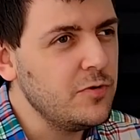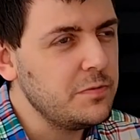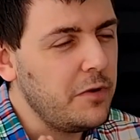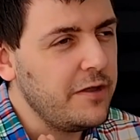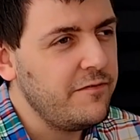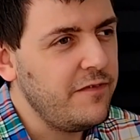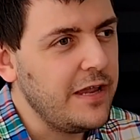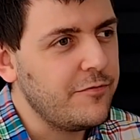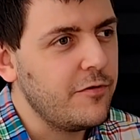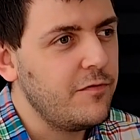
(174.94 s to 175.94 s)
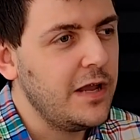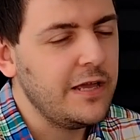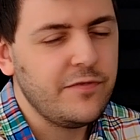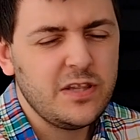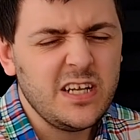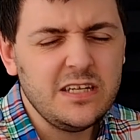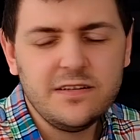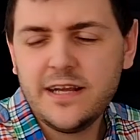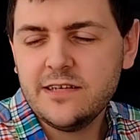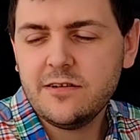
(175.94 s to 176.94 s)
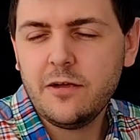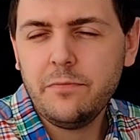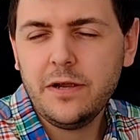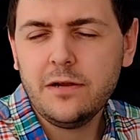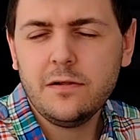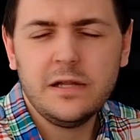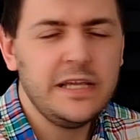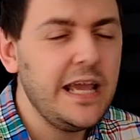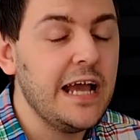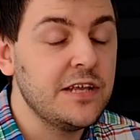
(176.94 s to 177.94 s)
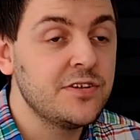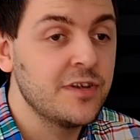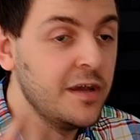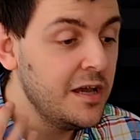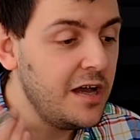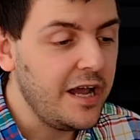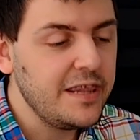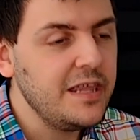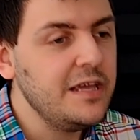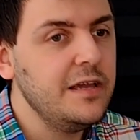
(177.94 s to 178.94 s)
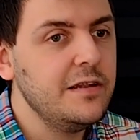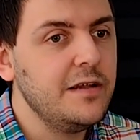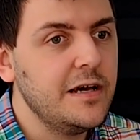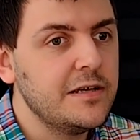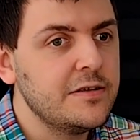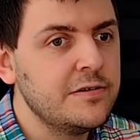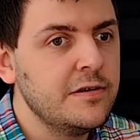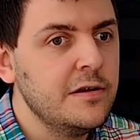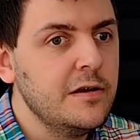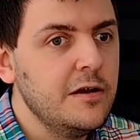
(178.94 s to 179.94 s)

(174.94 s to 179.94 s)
always my favourite flavour. Does it taste like pickle? Yes, I think it does.